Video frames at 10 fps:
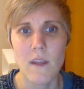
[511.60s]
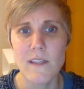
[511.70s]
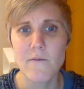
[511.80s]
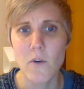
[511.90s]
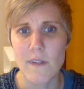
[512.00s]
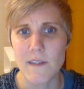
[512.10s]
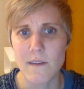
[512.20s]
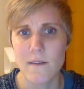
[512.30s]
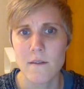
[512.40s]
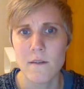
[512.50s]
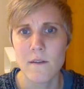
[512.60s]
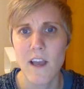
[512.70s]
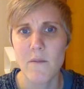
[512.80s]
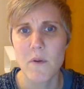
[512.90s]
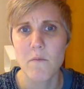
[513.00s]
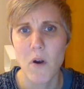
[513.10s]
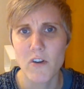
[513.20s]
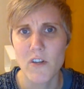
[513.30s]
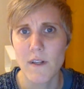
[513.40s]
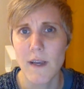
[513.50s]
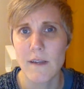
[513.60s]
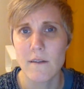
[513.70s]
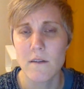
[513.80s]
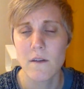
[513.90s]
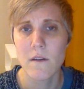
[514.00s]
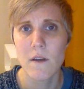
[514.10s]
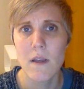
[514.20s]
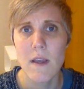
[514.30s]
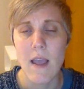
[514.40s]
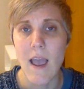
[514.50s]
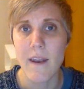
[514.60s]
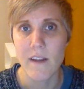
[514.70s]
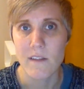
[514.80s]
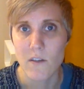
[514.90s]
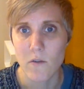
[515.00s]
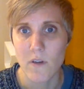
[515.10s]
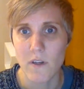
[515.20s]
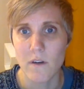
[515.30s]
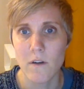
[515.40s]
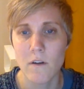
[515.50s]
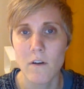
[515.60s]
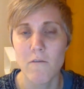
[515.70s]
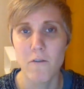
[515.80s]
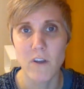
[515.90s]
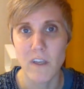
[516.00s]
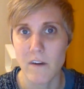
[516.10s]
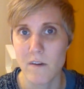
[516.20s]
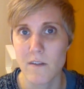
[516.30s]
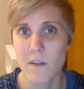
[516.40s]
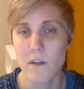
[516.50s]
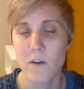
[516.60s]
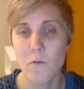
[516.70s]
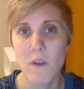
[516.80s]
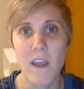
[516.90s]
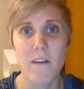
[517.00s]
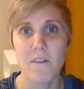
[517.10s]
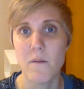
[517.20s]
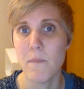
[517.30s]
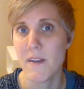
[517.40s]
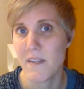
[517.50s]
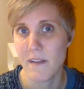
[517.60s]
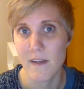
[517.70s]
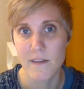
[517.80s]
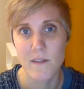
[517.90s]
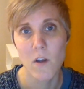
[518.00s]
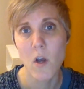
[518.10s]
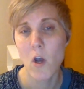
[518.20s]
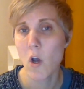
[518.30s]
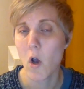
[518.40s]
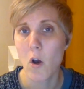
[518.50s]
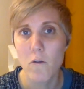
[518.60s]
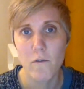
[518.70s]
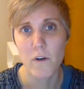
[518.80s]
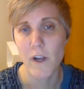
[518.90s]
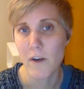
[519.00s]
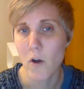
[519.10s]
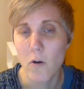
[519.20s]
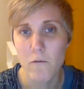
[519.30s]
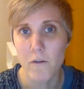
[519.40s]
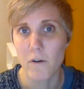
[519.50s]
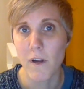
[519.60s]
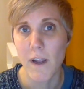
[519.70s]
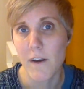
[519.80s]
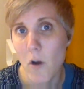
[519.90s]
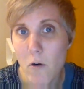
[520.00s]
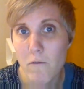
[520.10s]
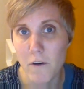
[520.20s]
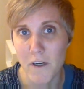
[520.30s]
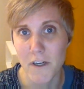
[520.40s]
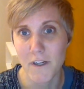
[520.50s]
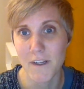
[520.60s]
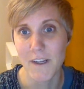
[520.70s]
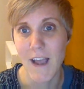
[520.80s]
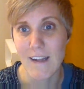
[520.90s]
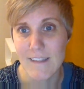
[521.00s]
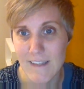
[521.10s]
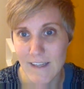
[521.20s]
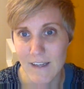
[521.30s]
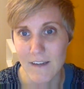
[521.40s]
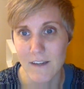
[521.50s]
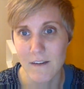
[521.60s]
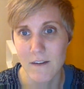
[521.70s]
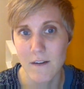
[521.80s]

These voices have been marginalized and excluded for years. We have lamented this over and over and over at Synod.